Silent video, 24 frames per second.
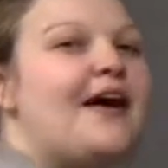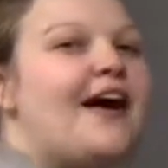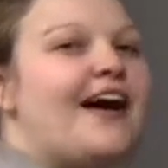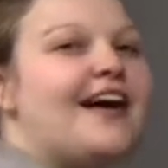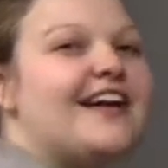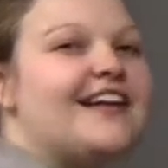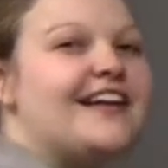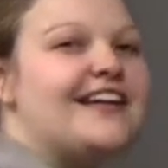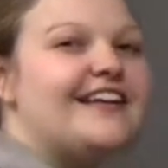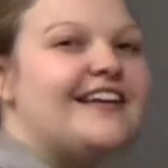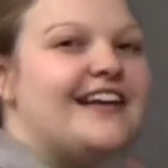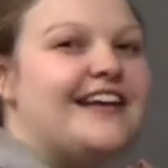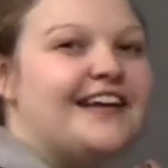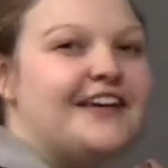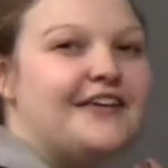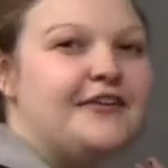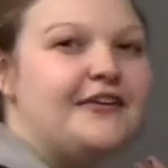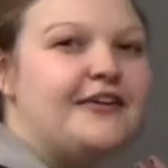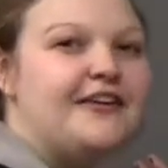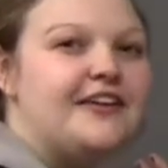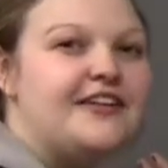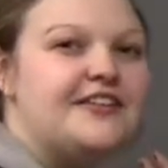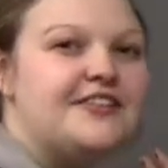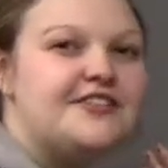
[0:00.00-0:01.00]
body
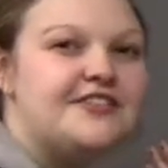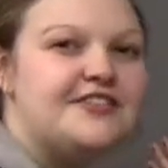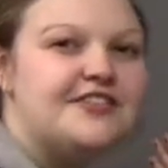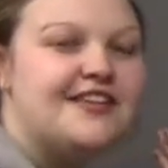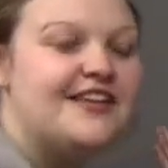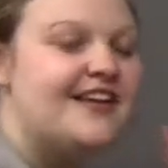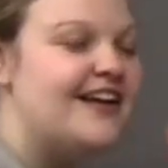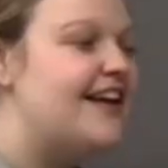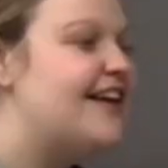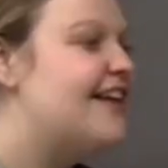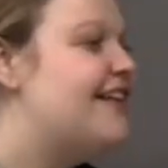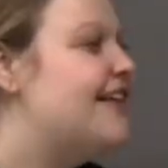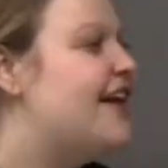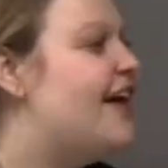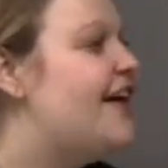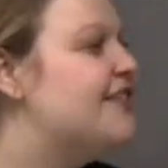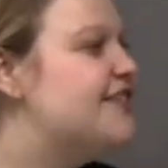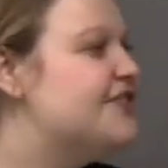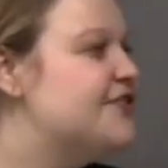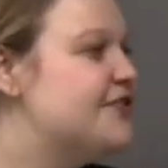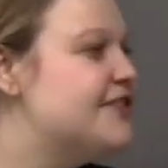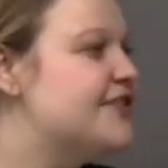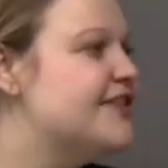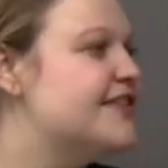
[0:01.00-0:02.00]
language. Now,
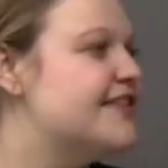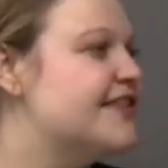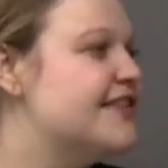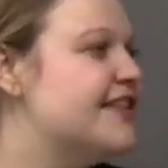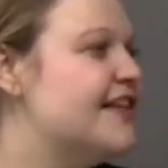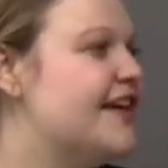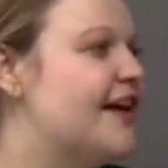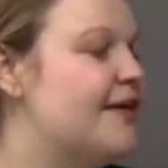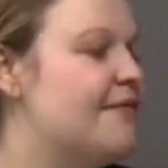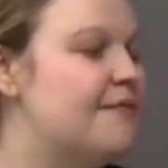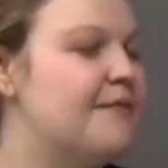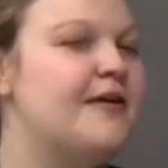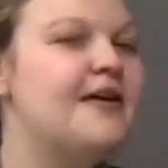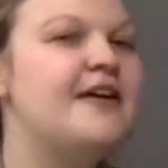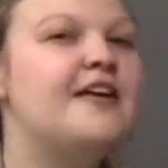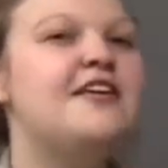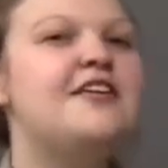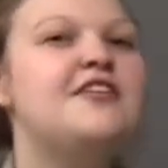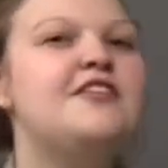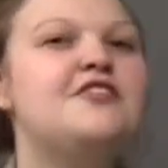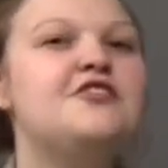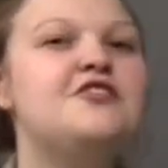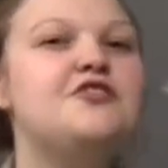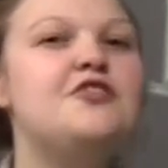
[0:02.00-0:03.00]
as you can see, I'm
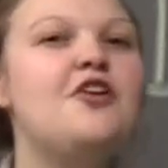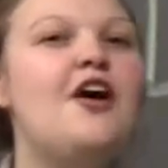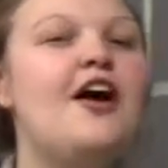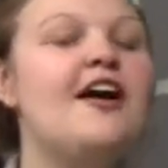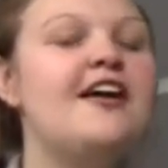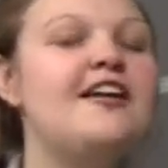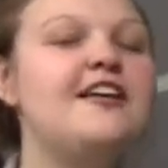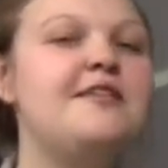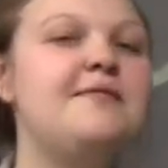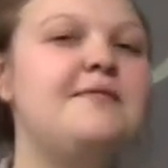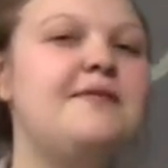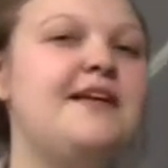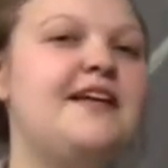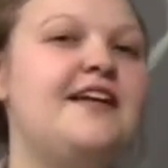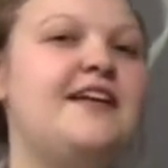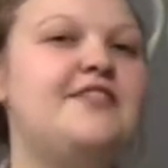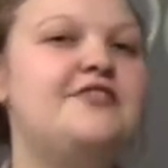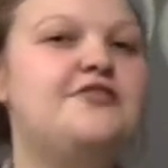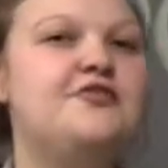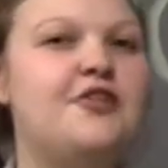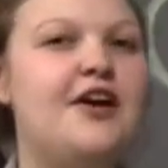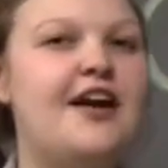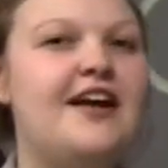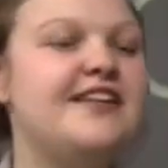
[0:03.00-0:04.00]
trying to
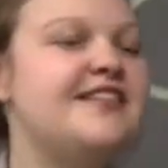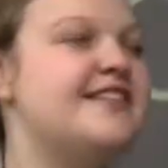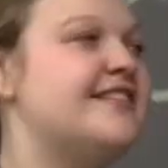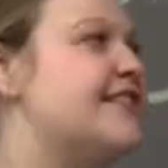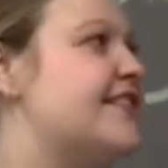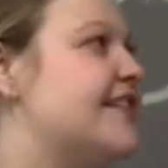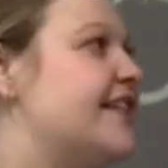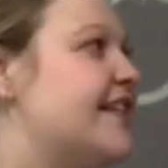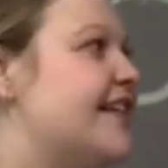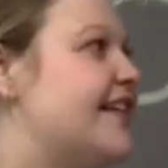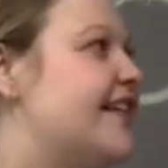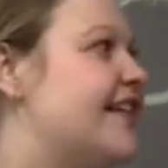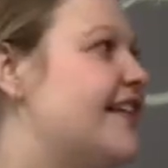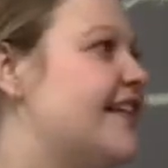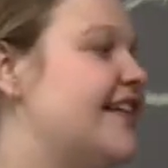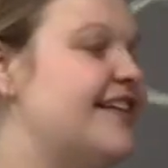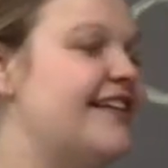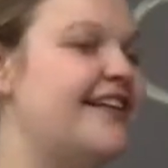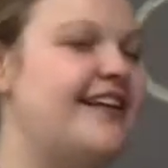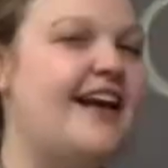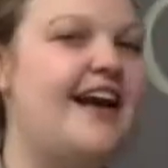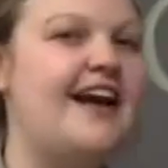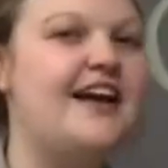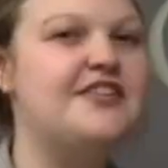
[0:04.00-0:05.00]
be dressed in a
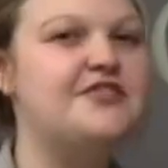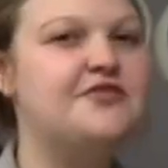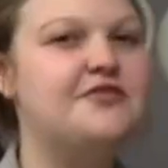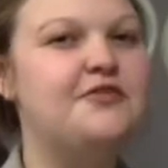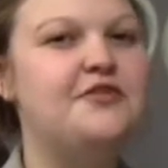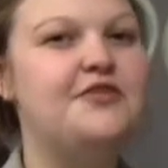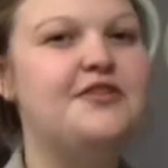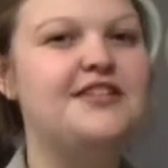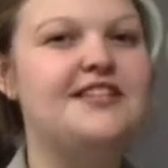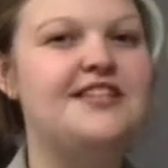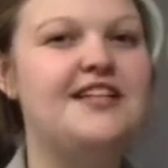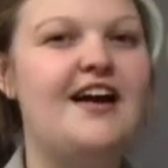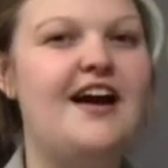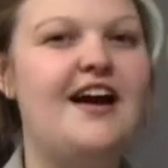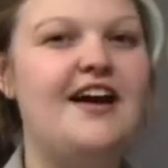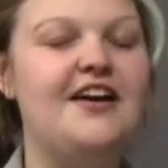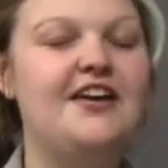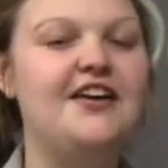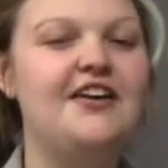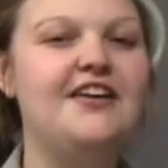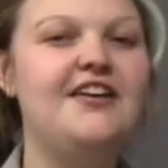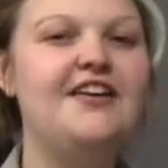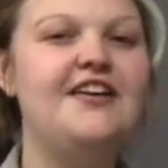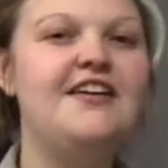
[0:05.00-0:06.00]
casual
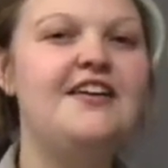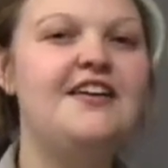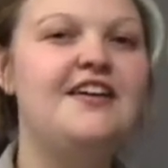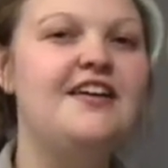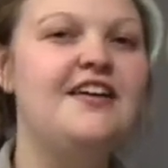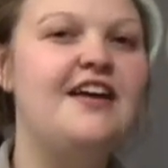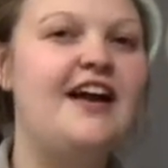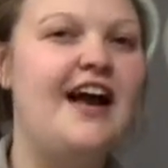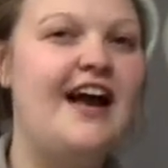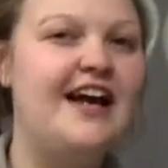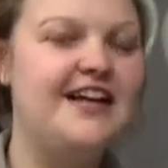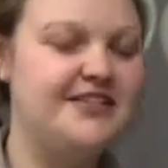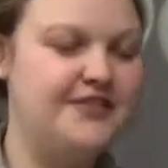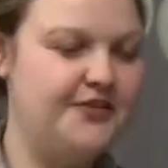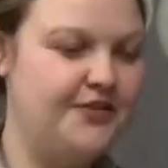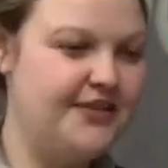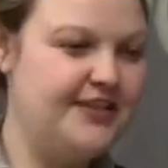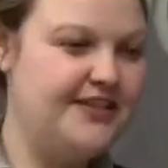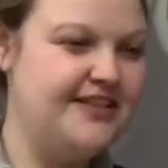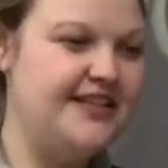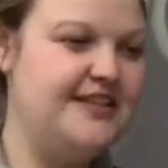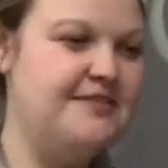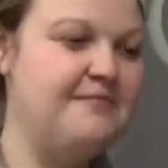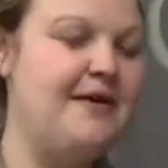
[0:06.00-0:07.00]
attire. As you
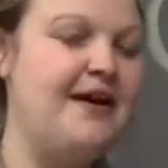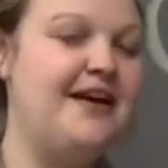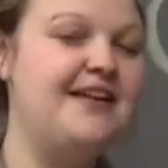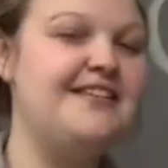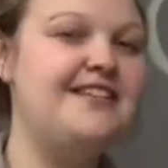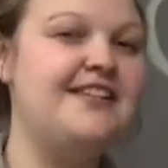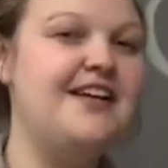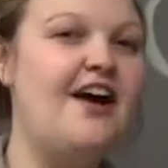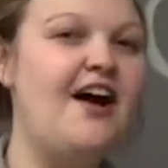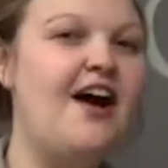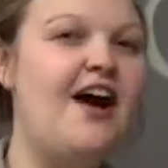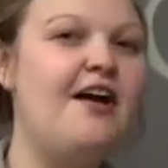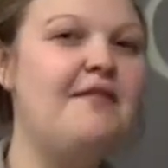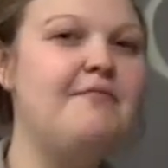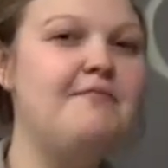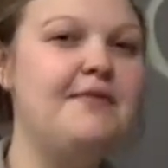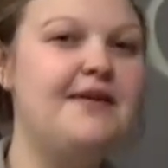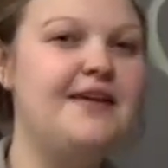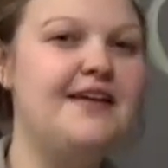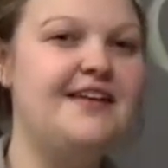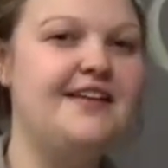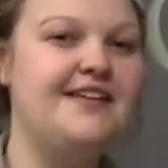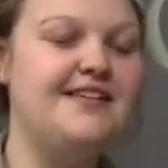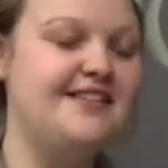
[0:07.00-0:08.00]
can see, my top
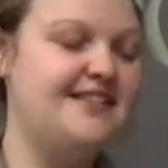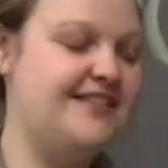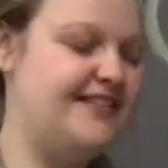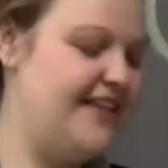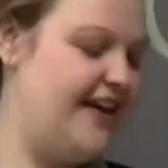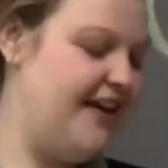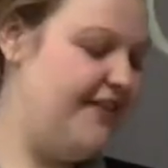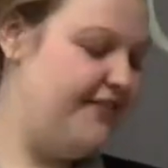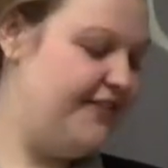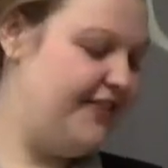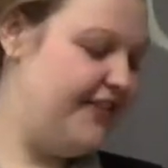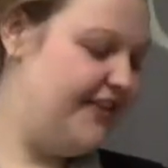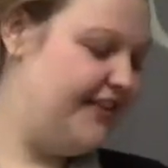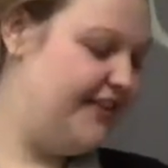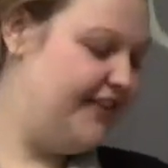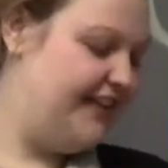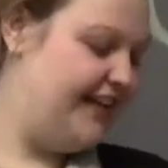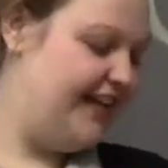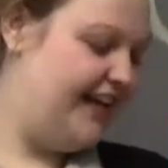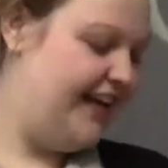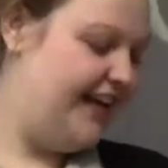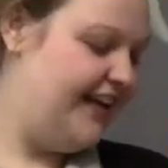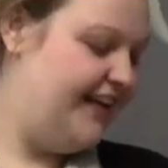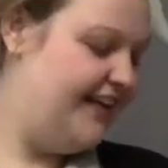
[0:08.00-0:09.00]
is
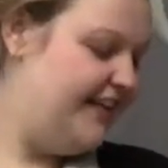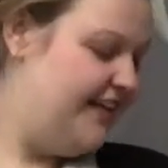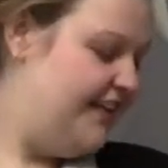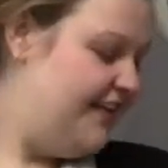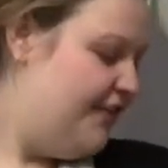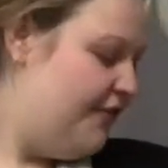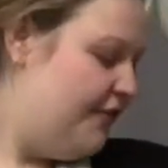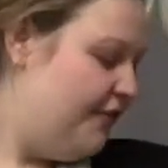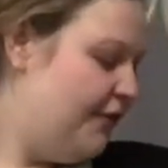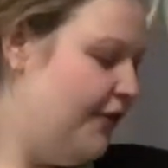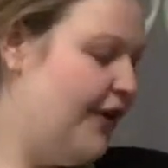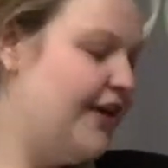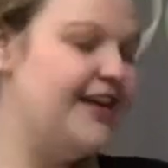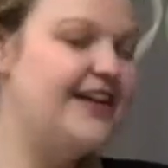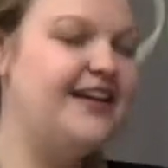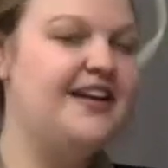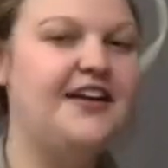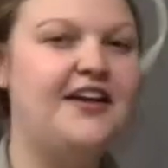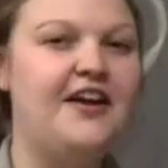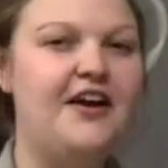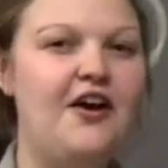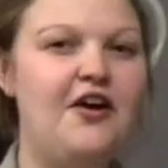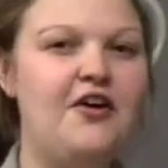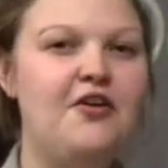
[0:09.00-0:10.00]
definitely ready
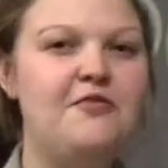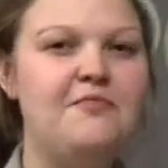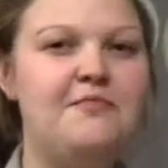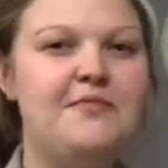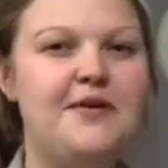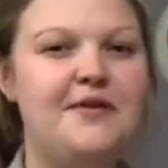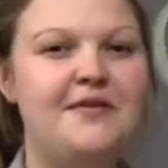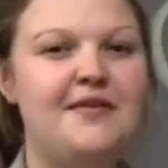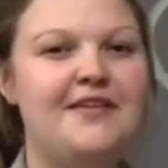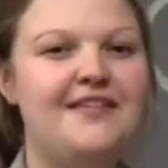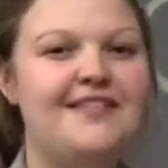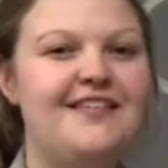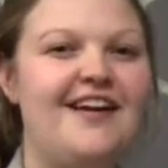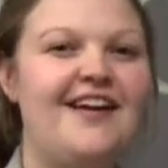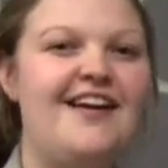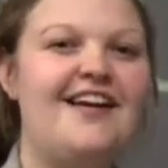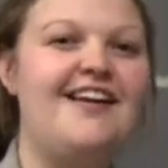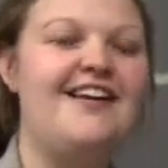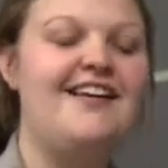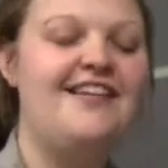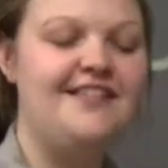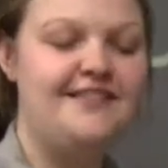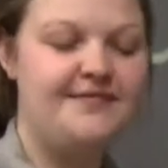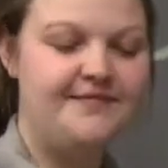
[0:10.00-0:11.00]
to go, but
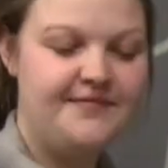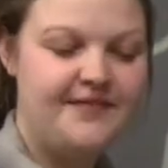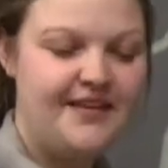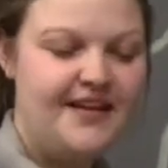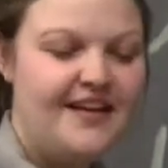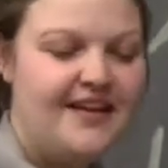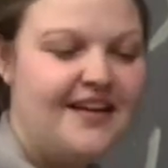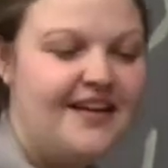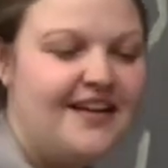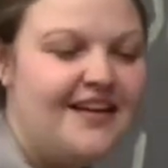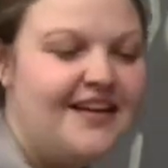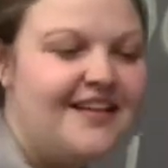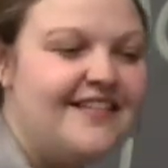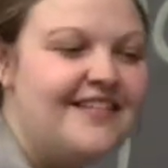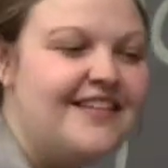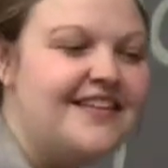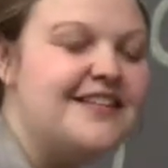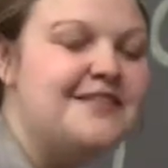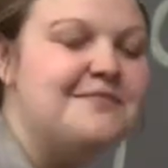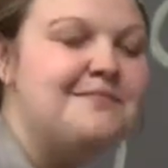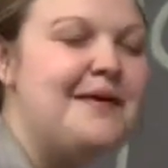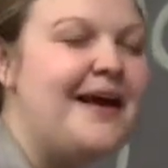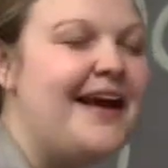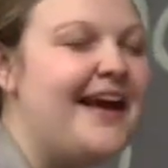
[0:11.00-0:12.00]

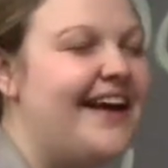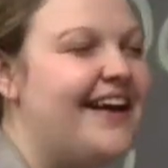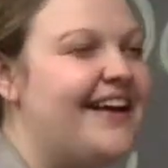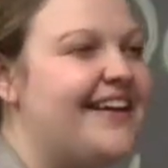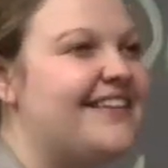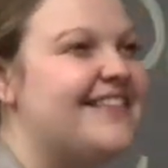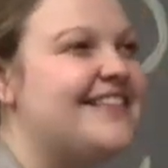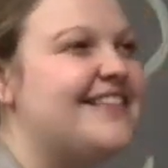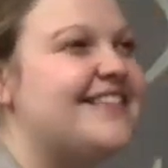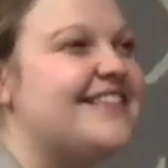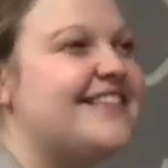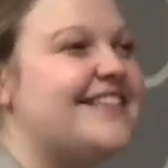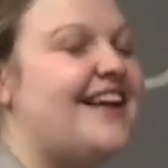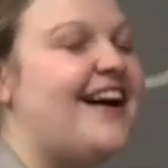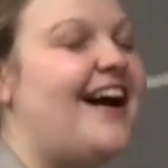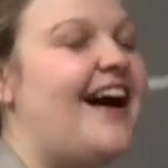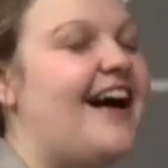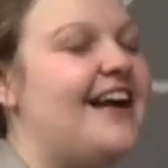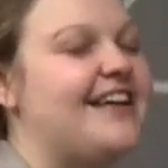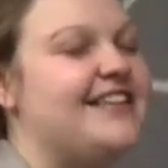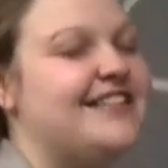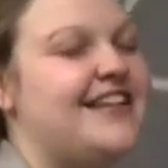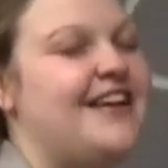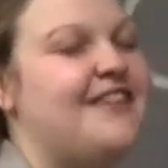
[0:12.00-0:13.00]
these pants,
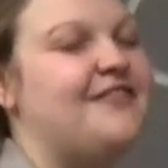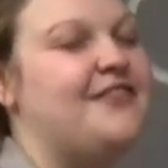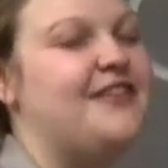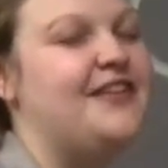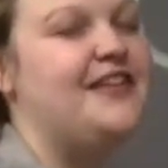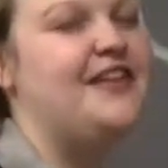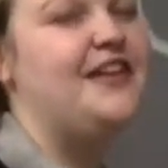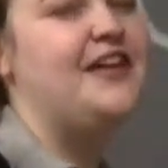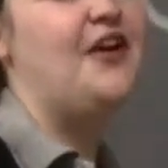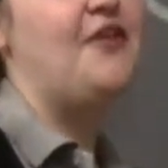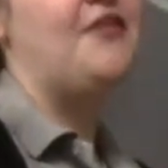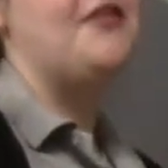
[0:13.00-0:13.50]
I definitely